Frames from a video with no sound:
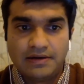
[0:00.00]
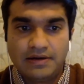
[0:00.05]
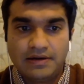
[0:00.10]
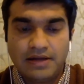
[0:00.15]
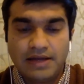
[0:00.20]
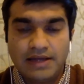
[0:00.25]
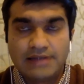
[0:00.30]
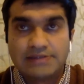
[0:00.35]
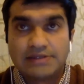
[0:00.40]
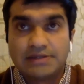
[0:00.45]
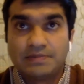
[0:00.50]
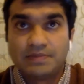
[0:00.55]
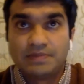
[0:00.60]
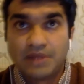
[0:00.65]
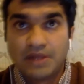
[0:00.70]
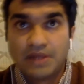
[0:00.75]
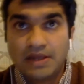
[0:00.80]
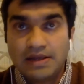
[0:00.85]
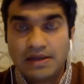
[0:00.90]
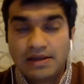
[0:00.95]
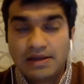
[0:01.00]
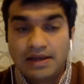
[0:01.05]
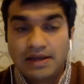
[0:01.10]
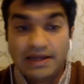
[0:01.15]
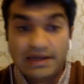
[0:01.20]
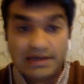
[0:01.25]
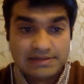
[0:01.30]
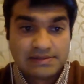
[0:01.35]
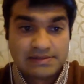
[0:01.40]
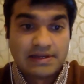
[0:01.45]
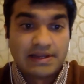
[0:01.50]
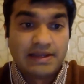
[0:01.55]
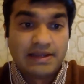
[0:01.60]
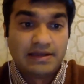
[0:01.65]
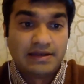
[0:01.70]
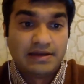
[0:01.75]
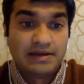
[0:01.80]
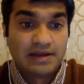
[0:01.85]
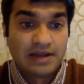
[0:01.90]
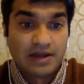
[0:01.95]
except errors like
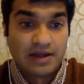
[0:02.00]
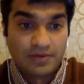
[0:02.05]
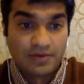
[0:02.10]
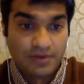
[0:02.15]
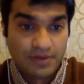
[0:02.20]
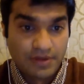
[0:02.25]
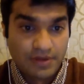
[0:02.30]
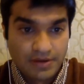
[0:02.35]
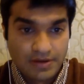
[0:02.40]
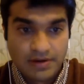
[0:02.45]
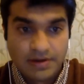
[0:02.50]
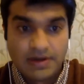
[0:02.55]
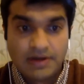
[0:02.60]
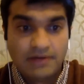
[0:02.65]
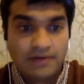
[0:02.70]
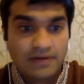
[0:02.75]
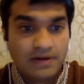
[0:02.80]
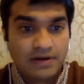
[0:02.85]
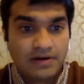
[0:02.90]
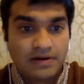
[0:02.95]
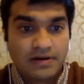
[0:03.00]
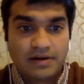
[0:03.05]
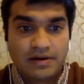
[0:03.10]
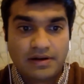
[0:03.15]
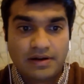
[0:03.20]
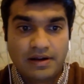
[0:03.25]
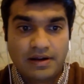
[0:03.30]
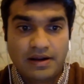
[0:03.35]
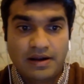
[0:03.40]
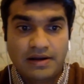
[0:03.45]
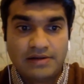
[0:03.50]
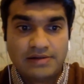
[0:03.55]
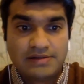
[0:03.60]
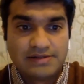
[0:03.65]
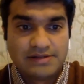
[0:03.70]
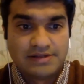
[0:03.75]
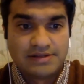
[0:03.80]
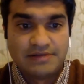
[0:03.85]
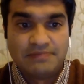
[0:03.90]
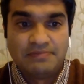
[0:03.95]
cloud cover and
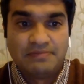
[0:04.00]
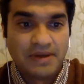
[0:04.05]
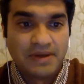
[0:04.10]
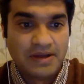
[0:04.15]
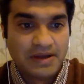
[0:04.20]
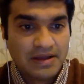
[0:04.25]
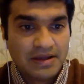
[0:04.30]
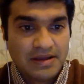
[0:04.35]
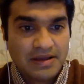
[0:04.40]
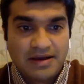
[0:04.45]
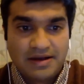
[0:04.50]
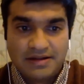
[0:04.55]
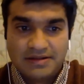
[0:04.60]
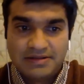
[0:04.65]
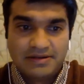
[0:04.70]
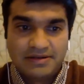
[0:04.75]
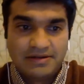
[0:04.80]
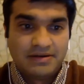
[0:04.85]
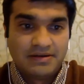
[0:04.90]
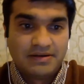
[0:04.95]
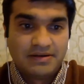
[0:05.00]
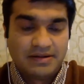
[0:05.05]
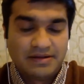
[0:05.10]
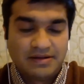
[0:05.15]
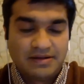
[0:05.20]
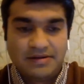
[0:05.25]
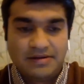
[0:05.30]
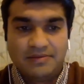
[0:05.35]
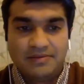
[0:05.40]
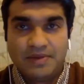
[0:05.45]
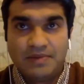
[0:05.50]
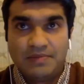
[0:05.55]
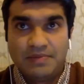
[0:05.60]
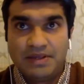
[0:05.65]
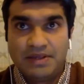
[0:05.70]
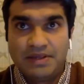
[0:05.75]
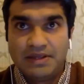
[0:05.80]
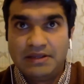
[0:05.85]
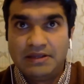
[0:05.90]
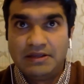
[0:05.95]
some other
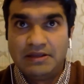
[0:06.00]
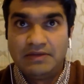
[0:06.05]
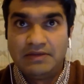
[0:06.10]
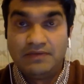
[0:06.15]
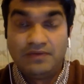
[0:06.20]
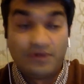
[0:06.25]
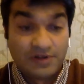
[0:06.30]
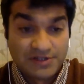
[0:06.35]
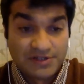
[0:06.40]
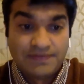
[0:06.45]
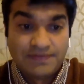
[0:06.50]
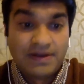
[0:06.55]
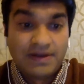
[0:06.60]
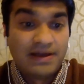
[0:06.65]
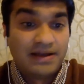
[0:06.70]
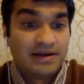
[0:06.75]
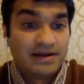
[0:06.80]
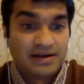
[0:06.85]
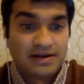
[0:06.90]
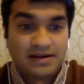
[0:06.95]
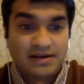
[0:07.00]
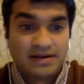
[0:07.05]
maybe forest fire,